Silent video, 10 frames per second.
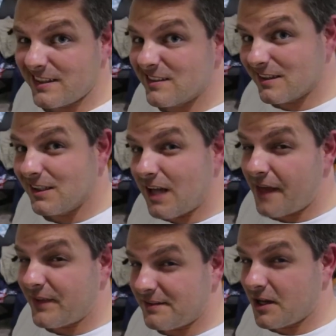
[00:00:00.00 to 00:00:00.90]
there's a
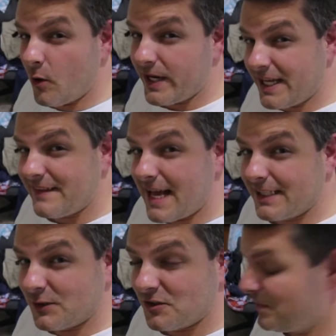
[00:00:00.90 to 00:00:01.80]
lot that's going in that
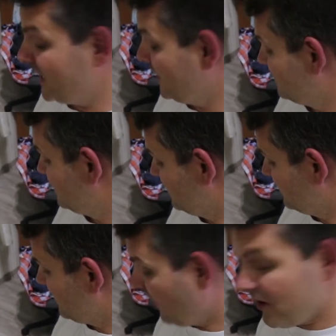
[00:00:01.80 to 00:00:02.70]
little space.
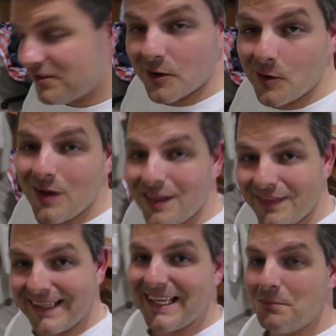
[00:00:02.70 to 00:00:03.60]
Also,
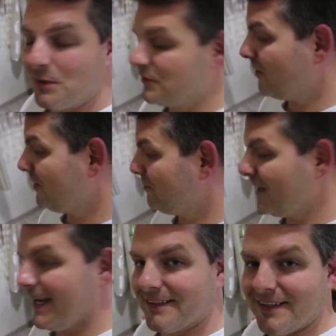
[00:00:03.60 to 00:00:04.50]
the gimbal's already
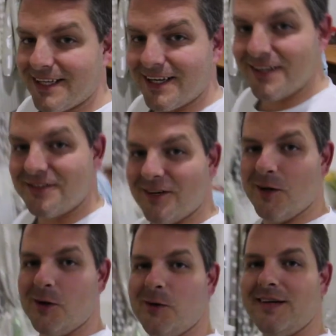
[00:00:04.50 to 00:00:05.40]
packed in there,
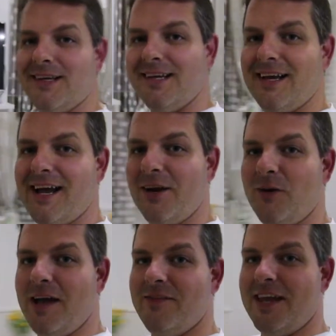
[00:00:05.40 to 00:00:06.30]
so I
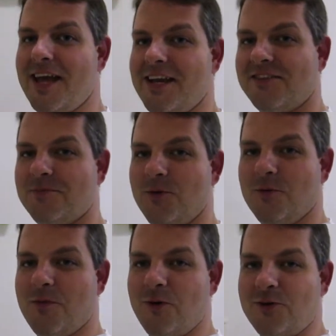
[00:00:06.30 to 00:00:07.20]
don't have that nice
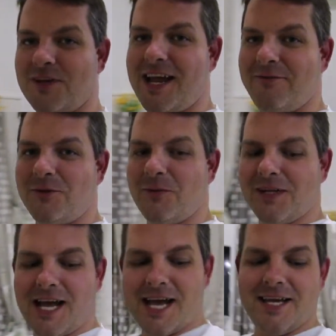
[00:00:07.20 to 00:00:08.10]
smooth motion. I have to
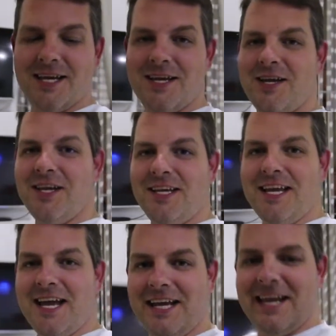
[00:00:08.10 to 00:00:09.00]
rely
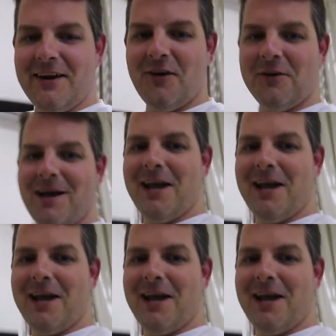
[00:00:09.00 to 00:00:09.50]
yet again on my